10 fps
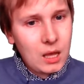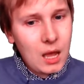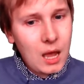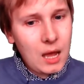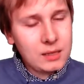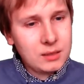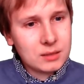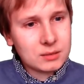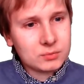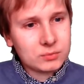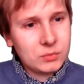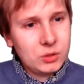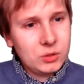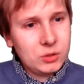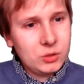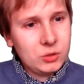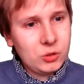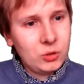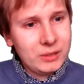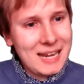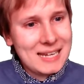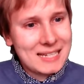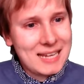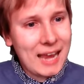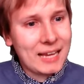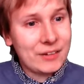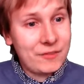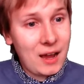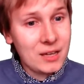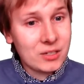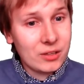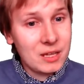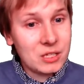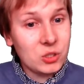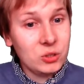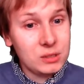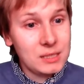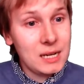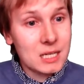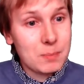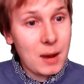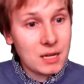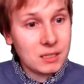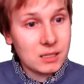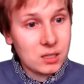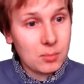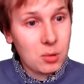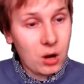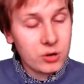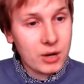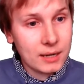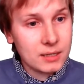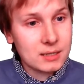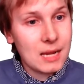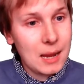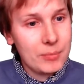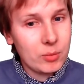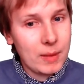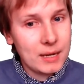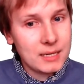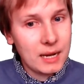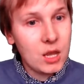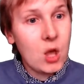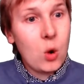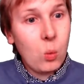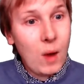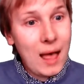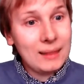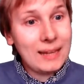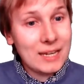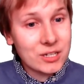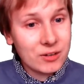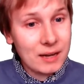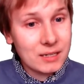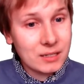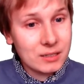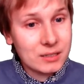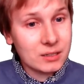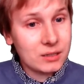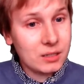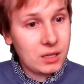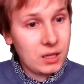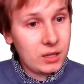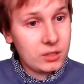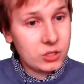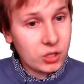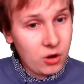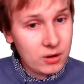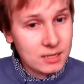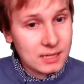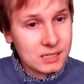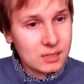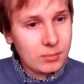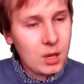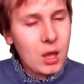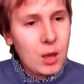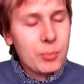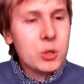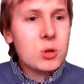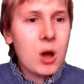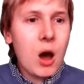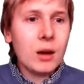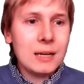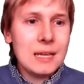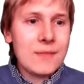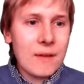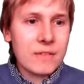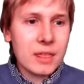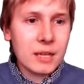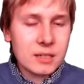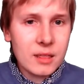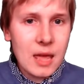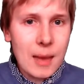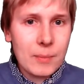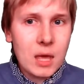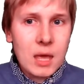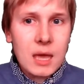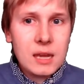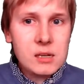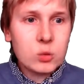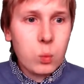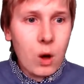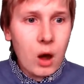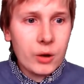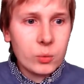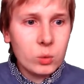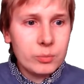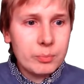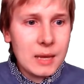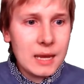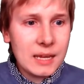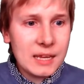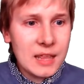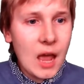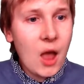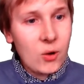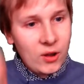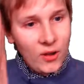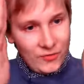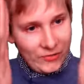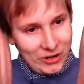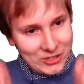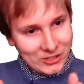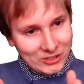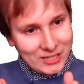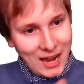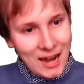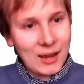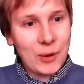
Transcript: And you'll need to take advice on this. You'll need specialist subcontractors to implement a well-integrated security system, but you can't leave everything to them. Each one will be in their own vertical silo,